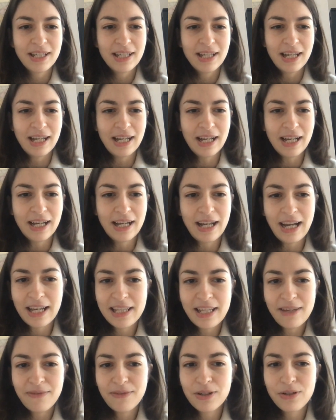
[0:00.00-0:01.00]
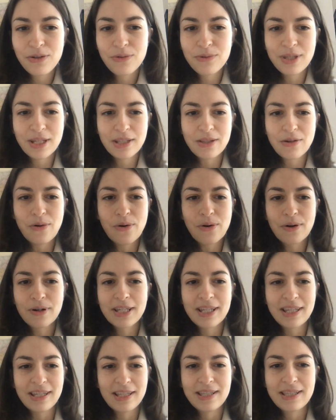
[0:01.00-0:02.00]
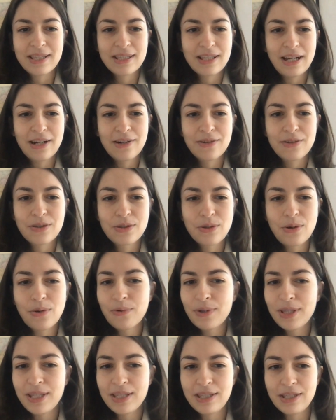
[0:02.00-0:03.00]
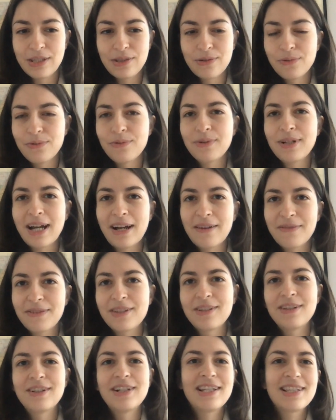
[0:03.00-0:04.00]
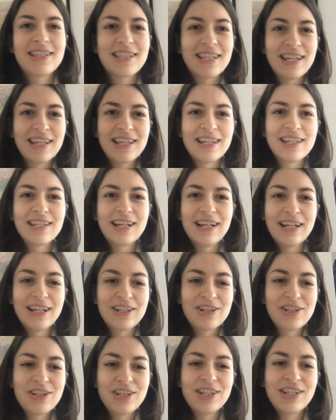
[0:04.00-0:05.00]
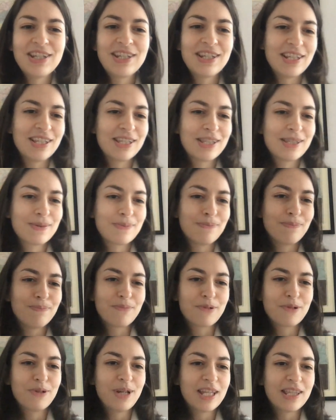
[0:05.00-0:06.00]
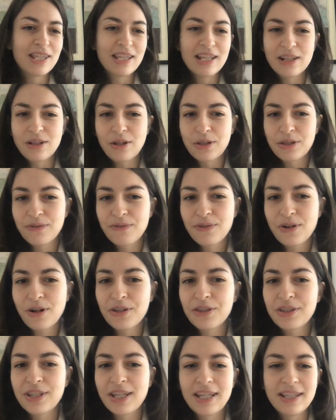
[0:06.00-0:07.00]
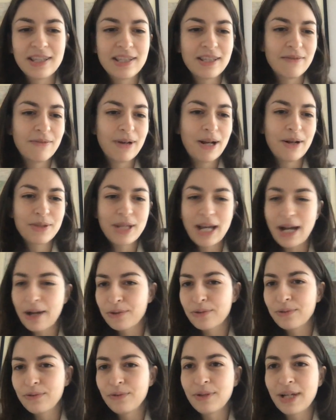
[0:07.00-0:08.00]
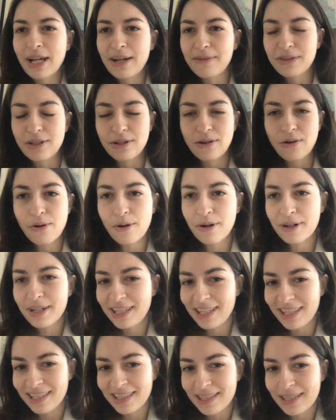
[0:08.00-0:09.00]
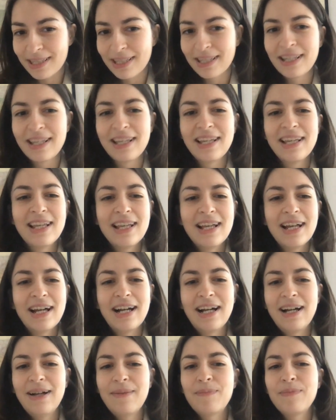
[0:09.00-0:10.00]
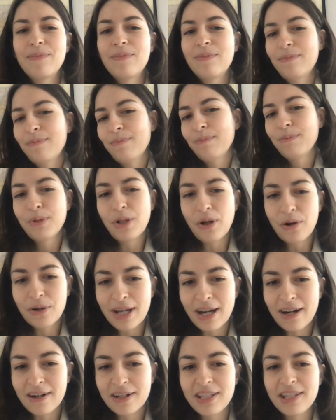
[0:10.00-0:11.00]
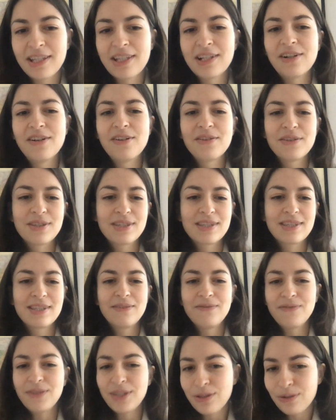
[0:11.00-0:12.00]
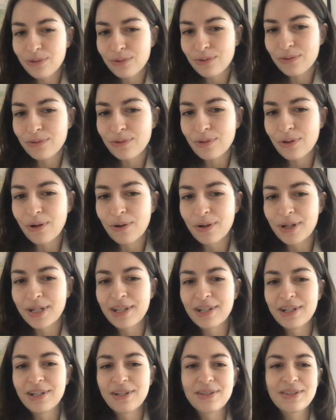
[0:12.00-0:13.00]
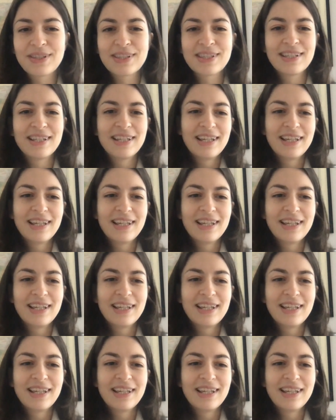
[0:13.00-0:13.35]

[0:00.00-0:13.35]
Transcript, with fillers: uh, I never knew that orchids are so easy to look after. Let's say uh, she is creating a lot of content around how to look after orchids, um, blog articles, video tutorials,